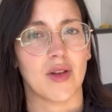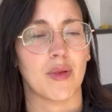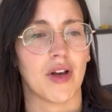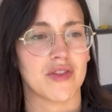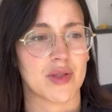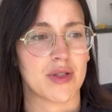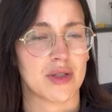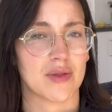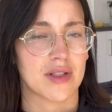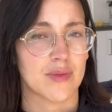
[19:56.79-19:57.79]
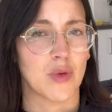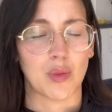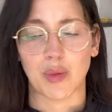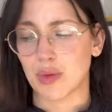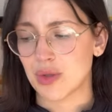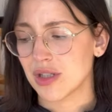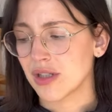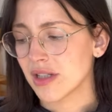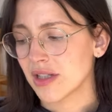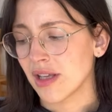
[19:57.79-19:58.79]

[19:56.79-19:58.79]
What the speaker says: but I've just been doing smaller portions.